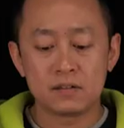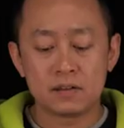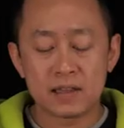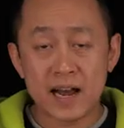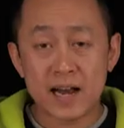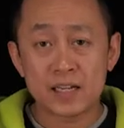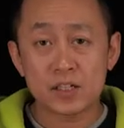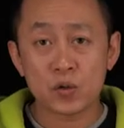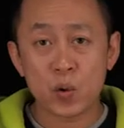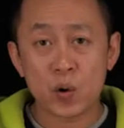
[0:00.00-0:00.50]

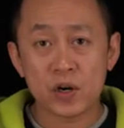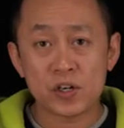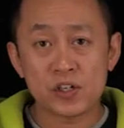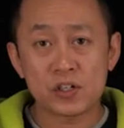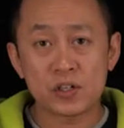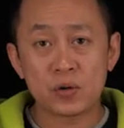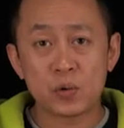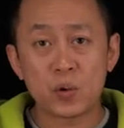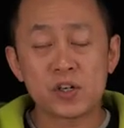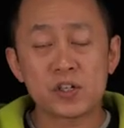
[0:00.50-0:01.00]
Last
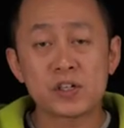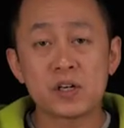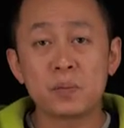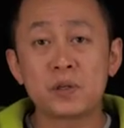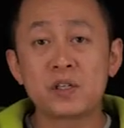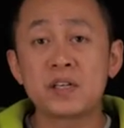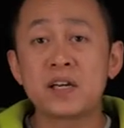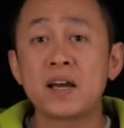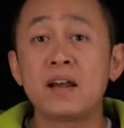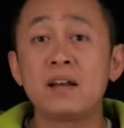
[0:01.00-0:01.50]
question, question
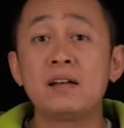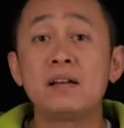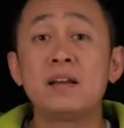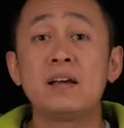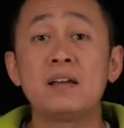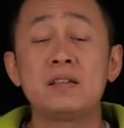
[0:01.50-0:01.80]
number 10.